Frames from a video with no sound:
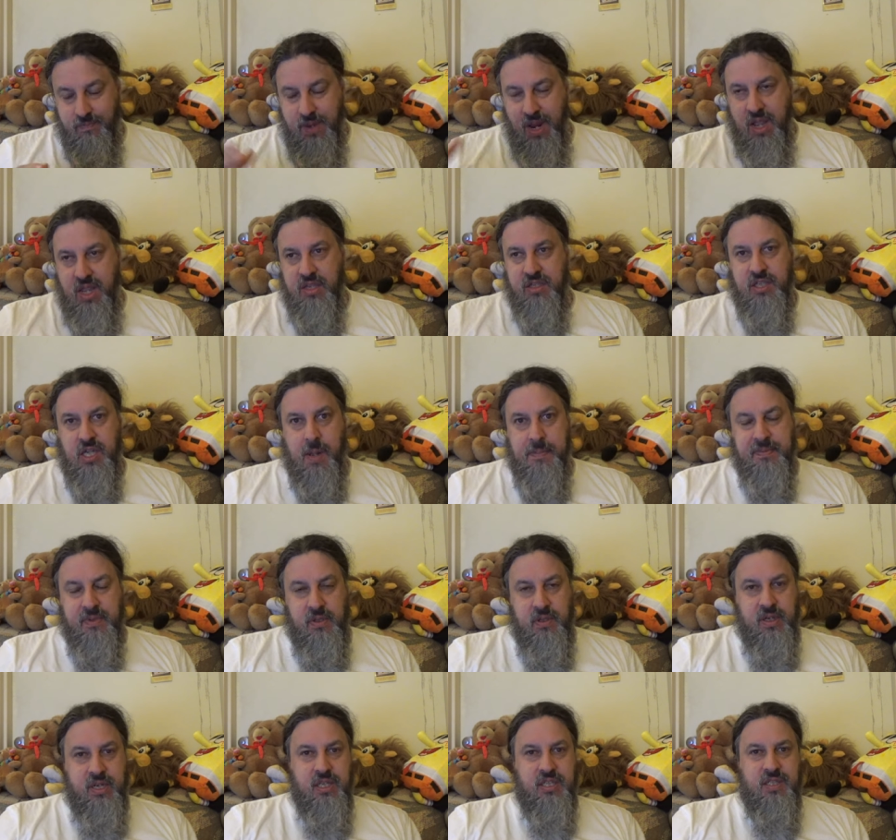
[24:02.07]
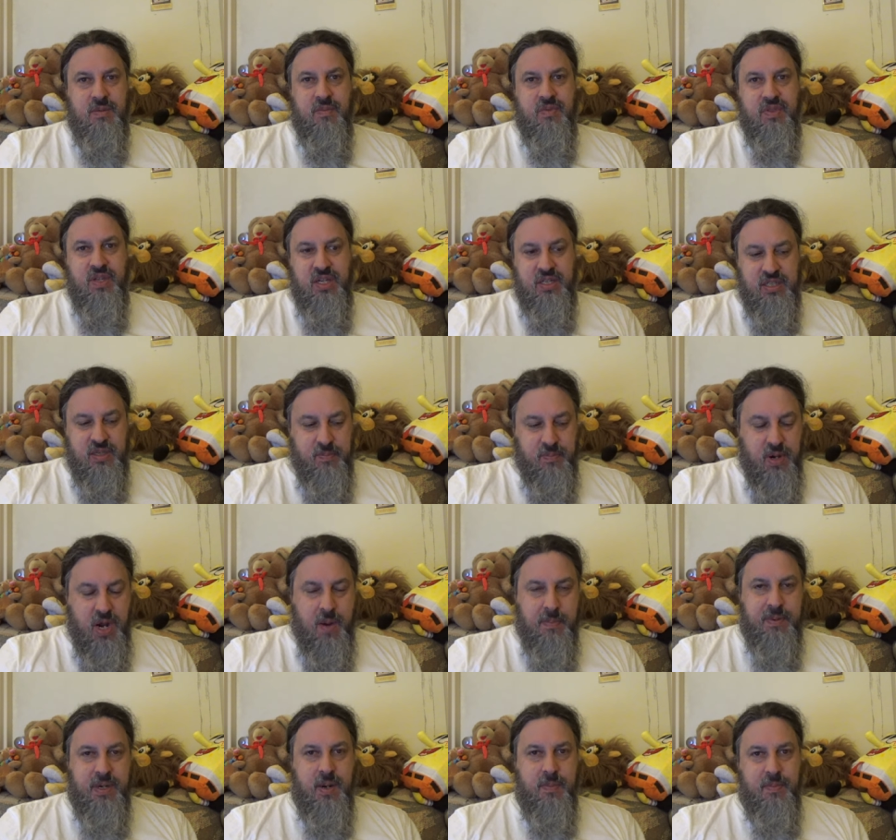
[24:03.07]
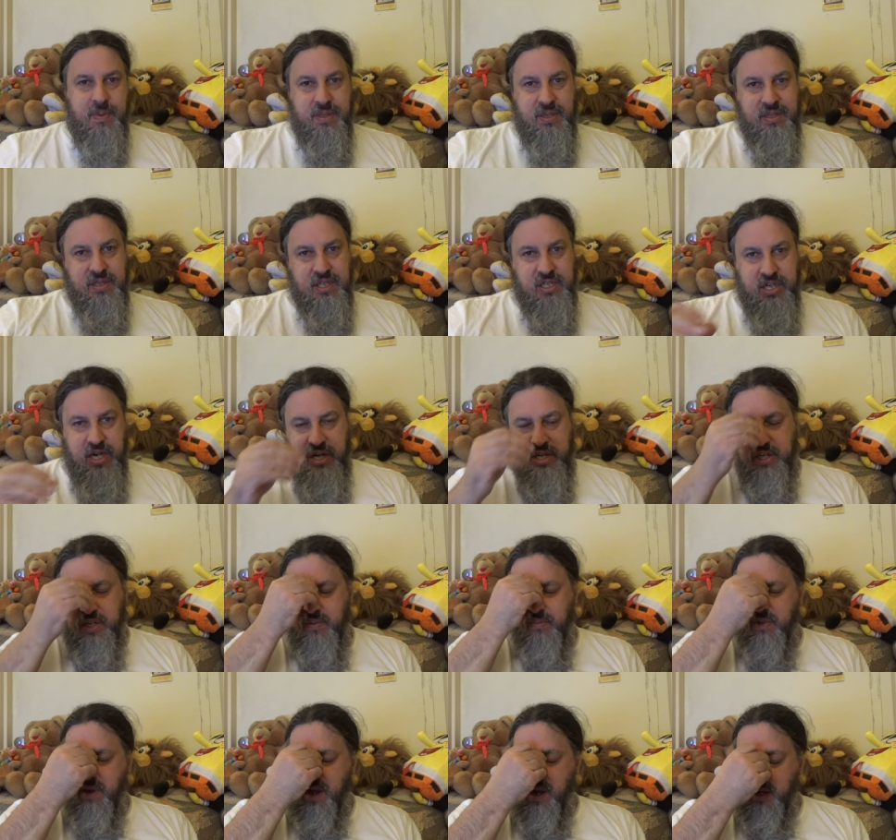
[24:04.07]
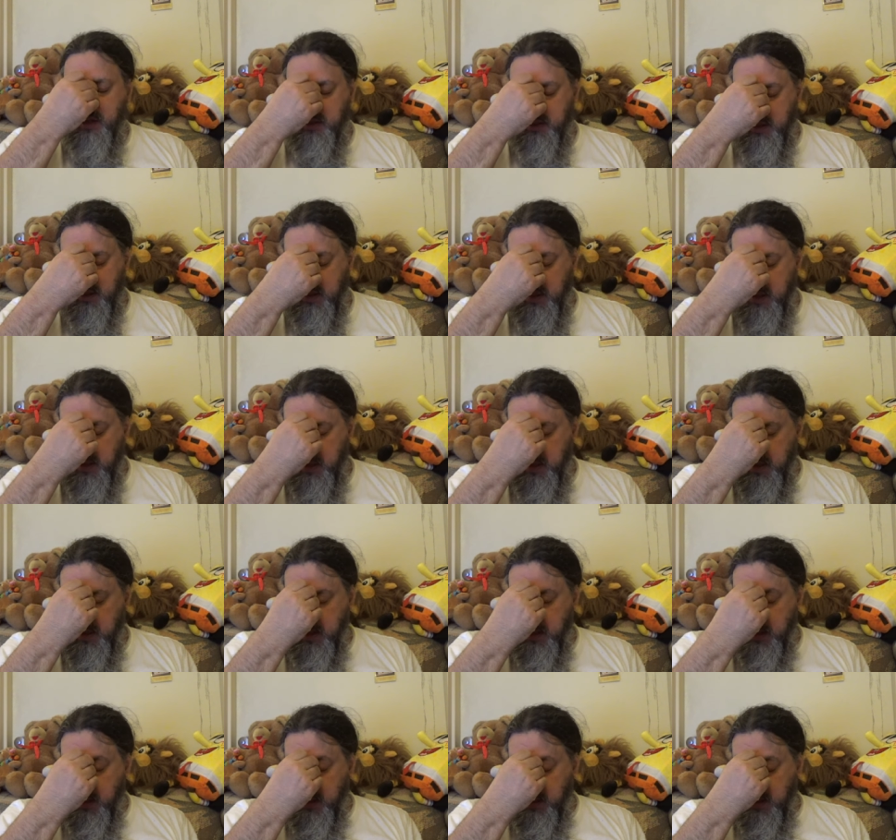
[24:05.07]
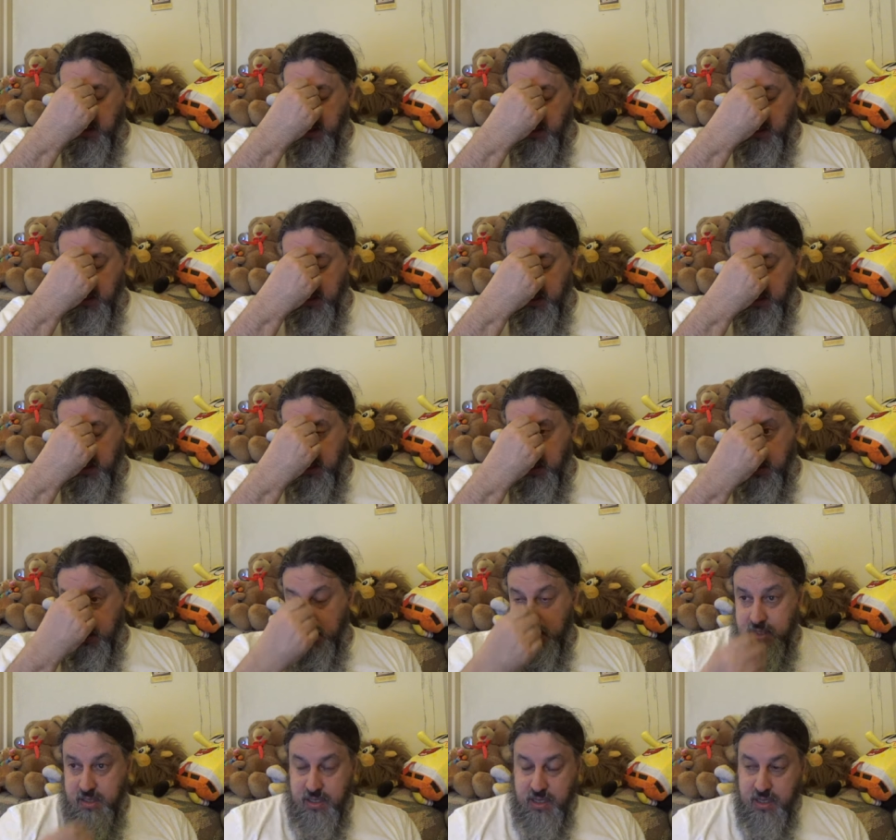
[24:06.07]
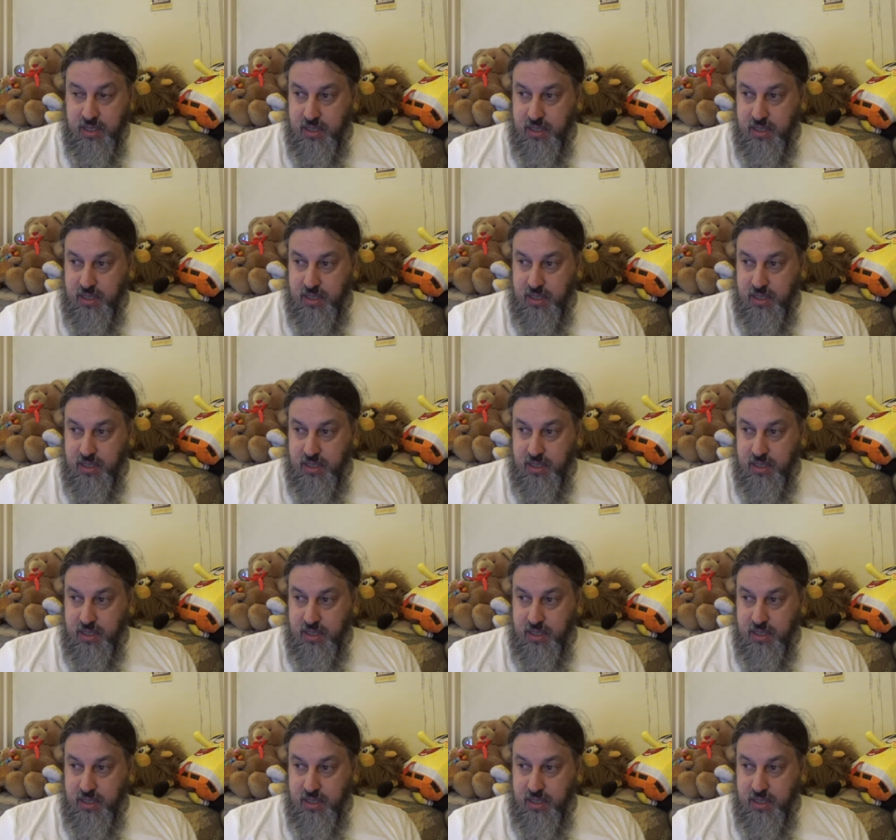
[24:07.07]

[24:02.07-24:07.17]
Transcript: I stopped to look at some things that popped up in the suggestion box, and